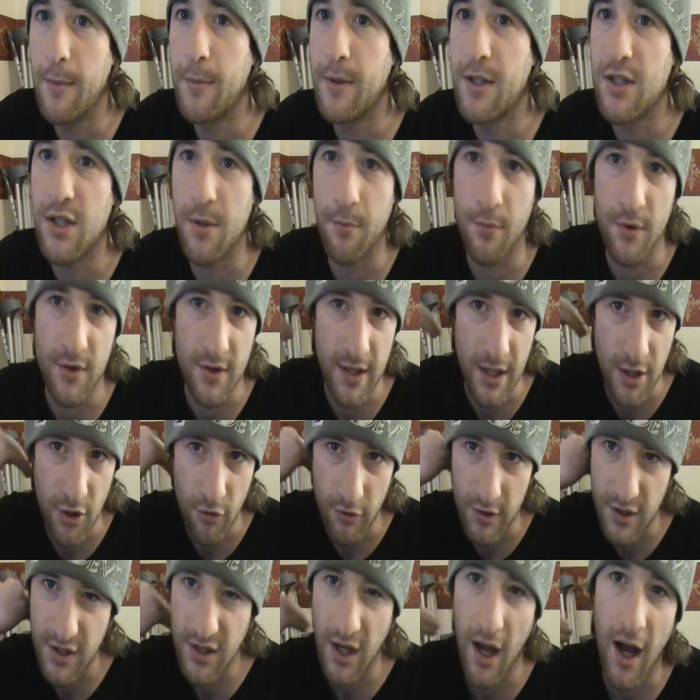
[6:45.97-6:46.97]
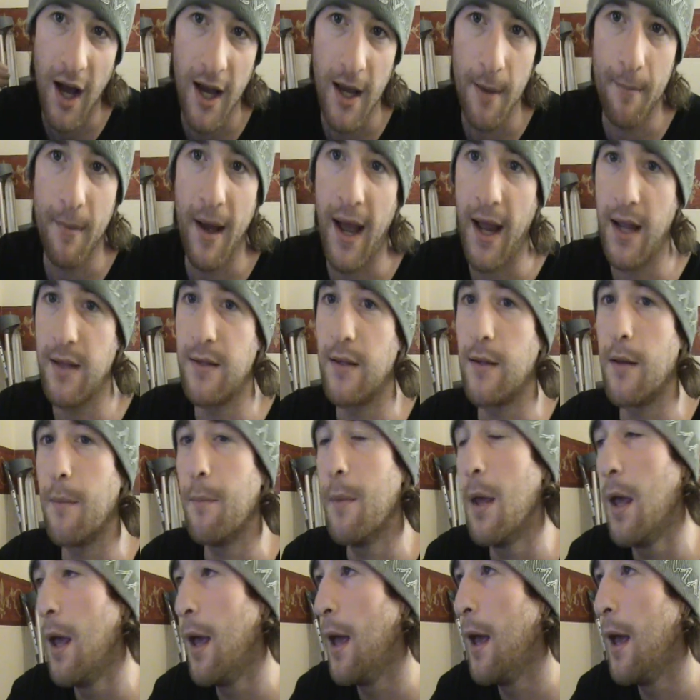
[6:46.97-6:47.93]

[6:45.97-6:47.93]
because you present your entire back to them,